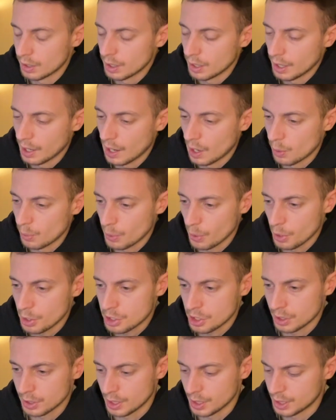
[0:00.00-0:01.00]
How
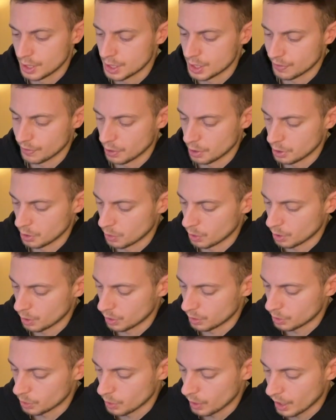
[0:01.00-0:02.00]
urgent it is for your, or
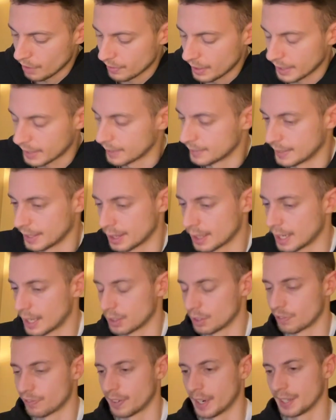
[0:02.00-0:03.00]
do you have like a deadline
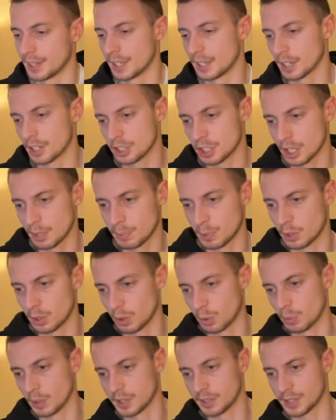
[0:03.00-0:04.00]
of finding a job, or
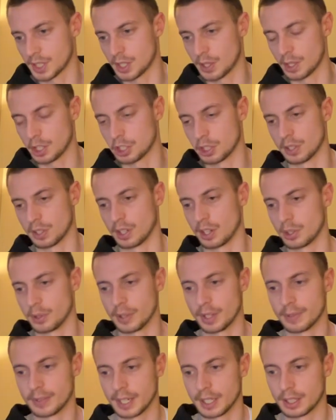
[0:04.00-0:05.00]
what situation are you
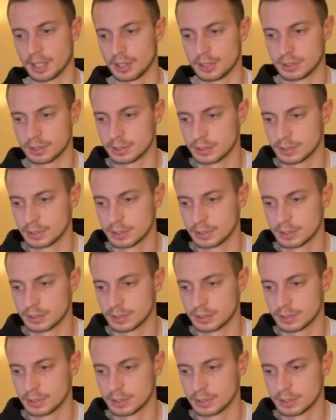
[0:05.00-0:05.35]
in right now?